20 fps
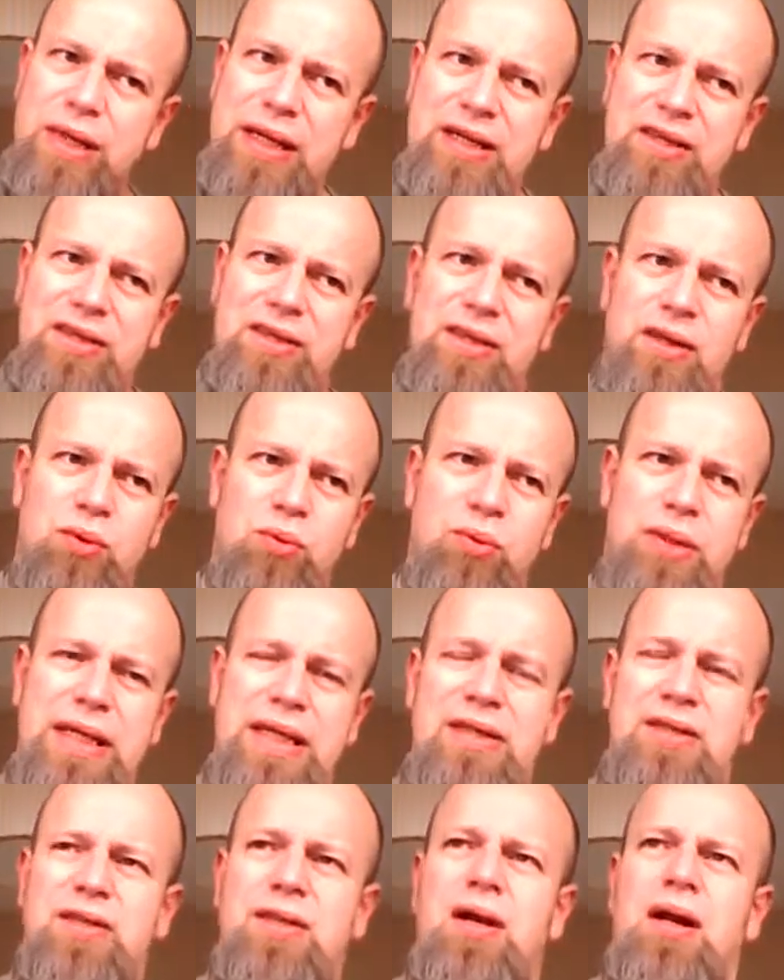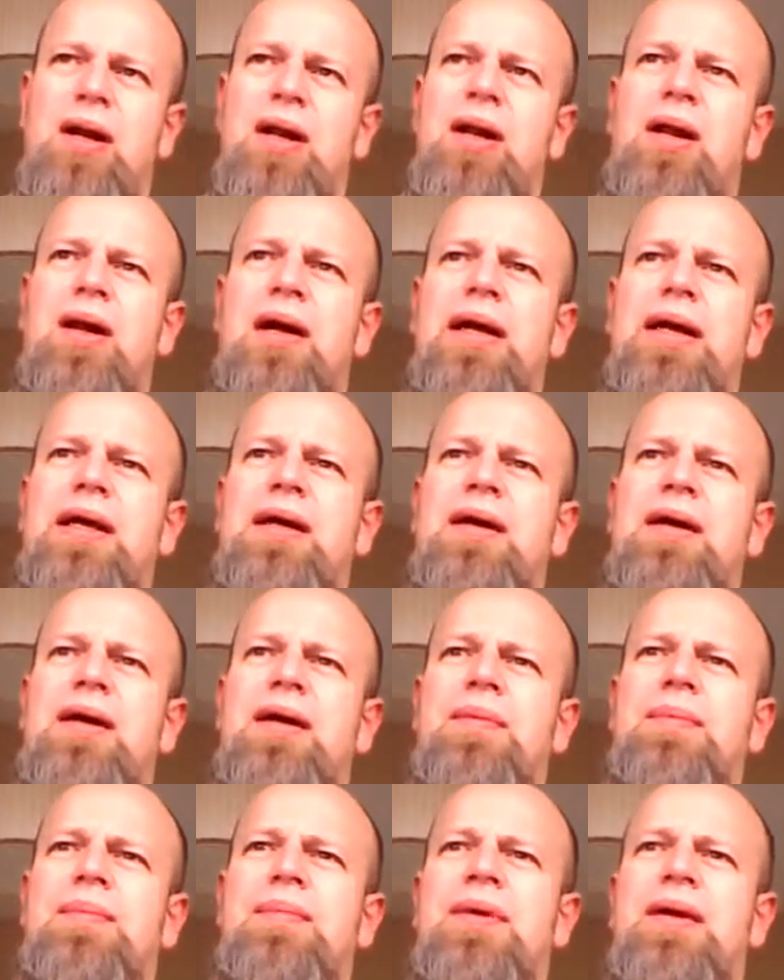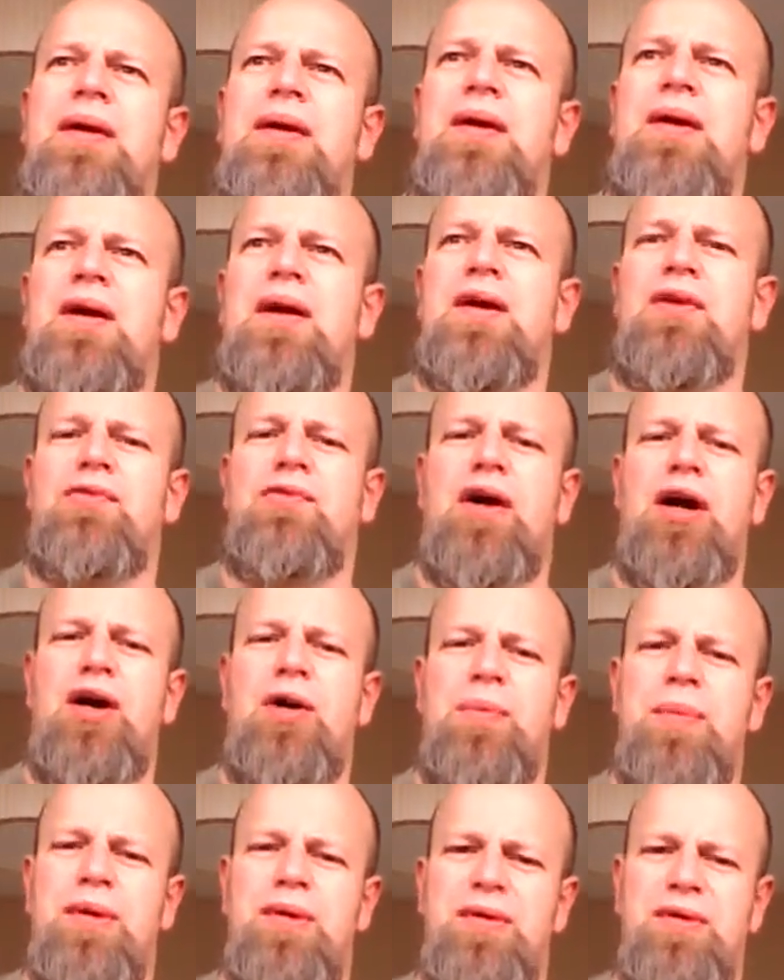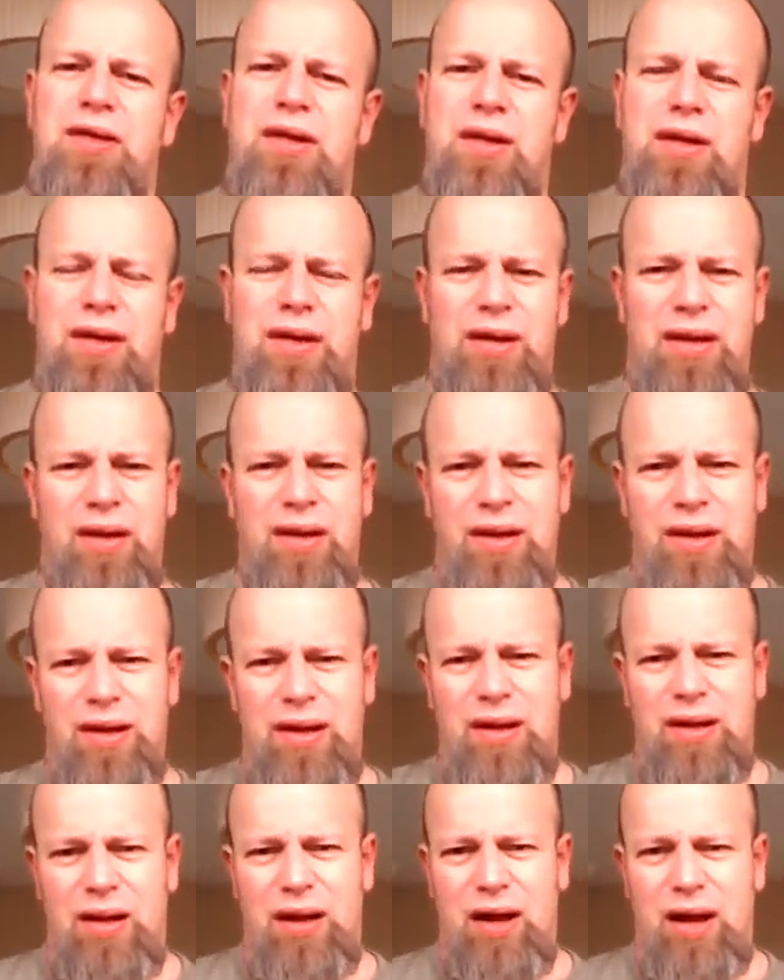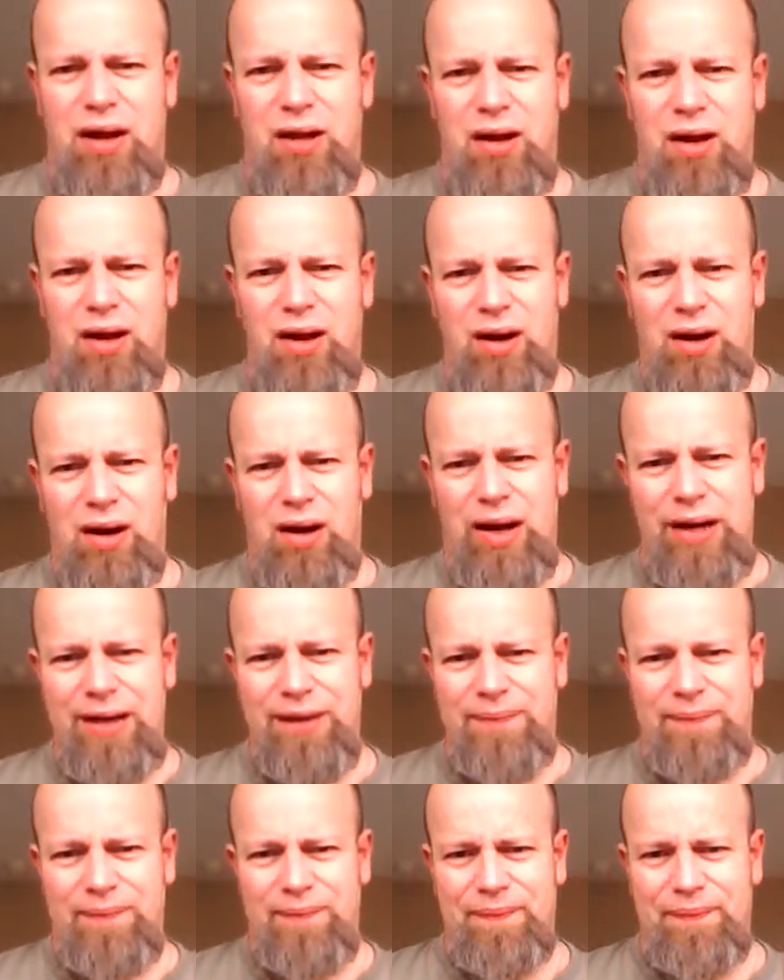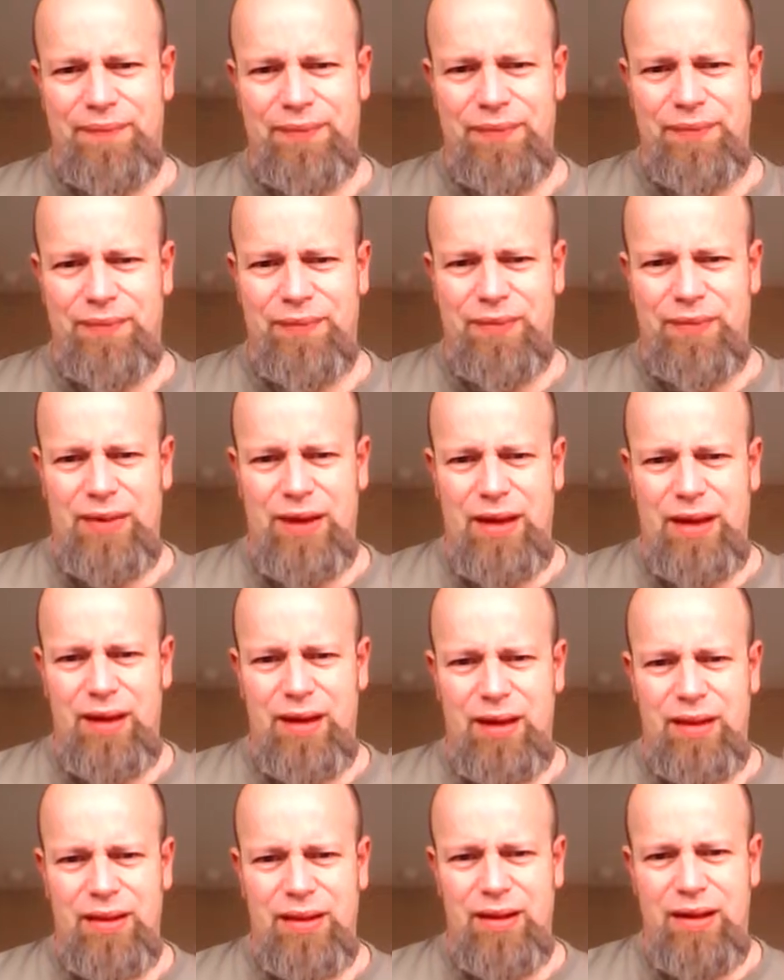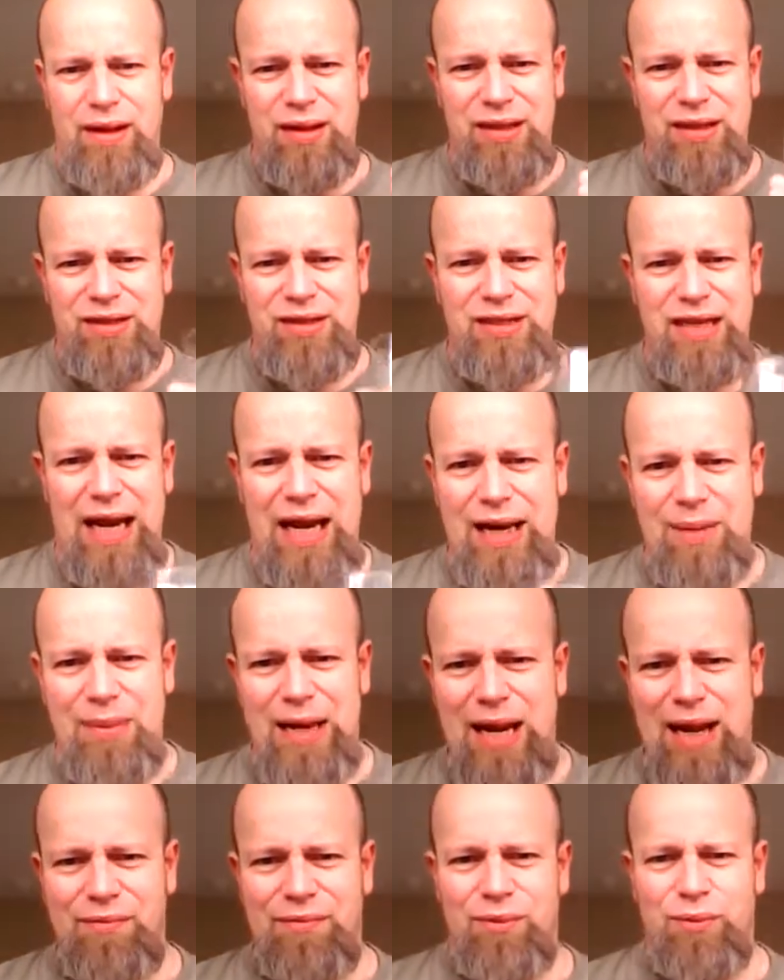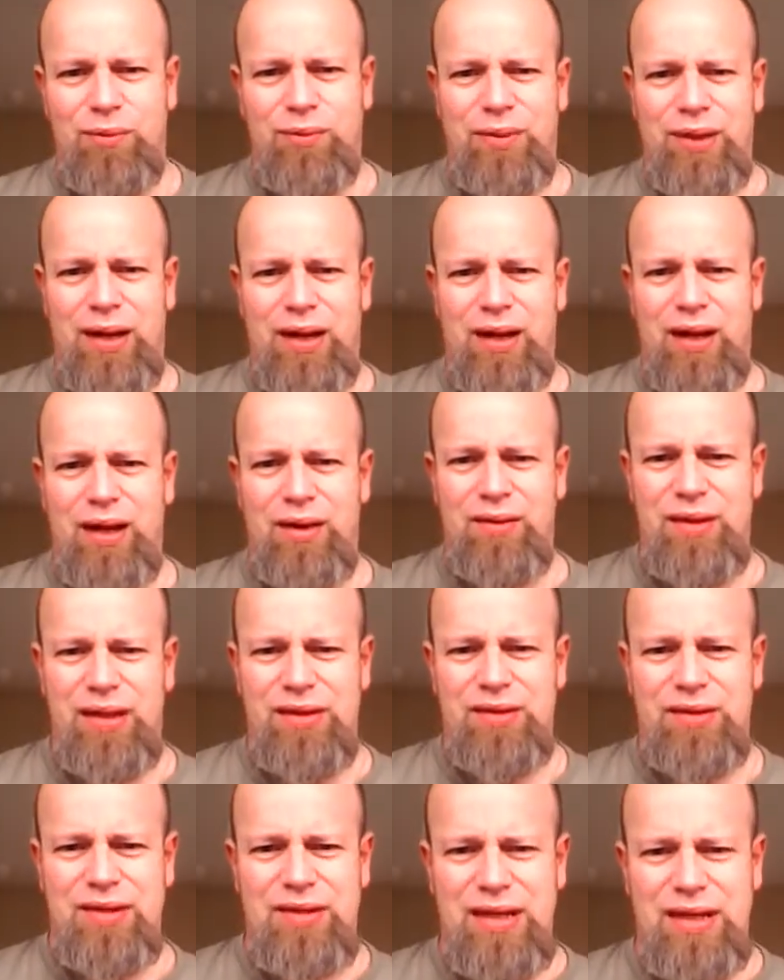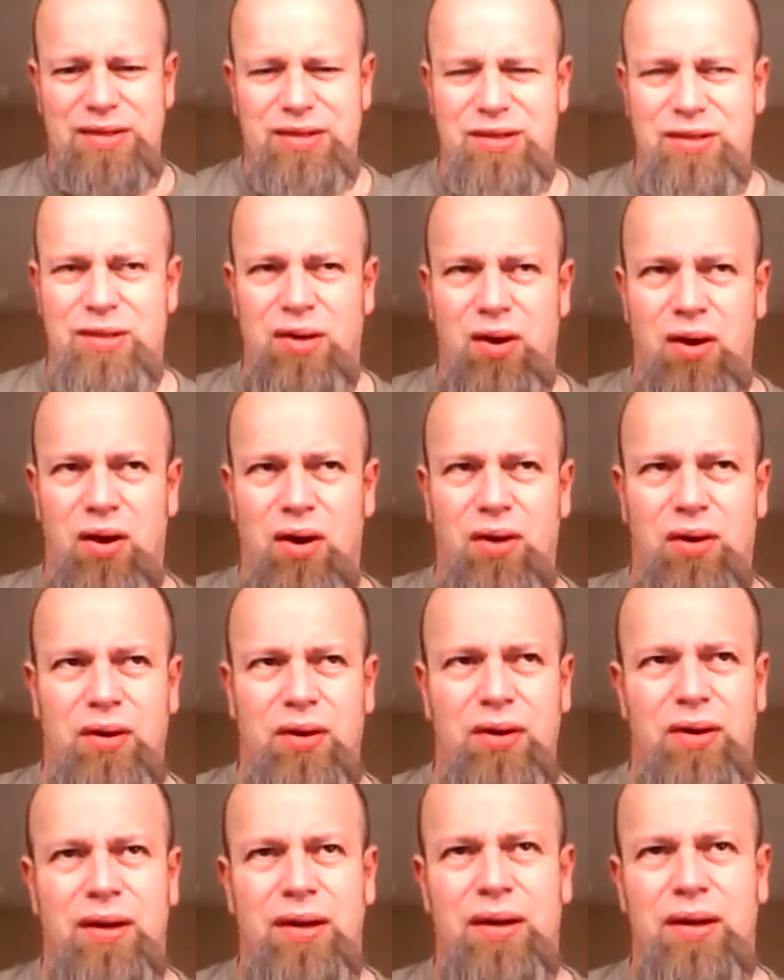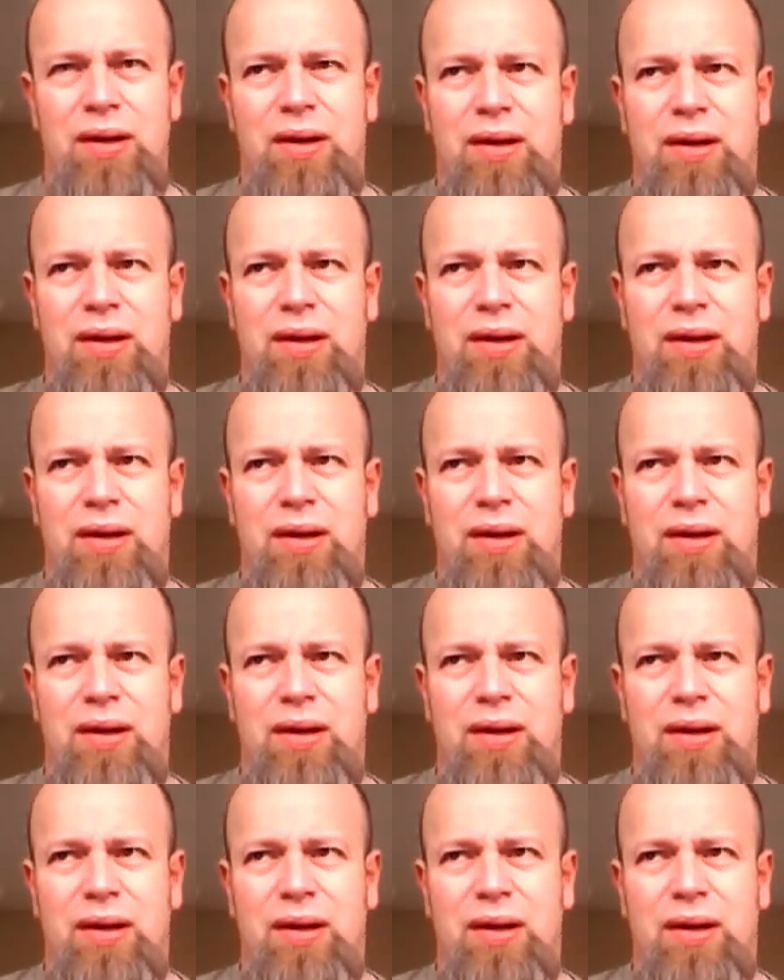all these, all these kind of like um, aromas are, are kind of like at the same level. You know, there's there's not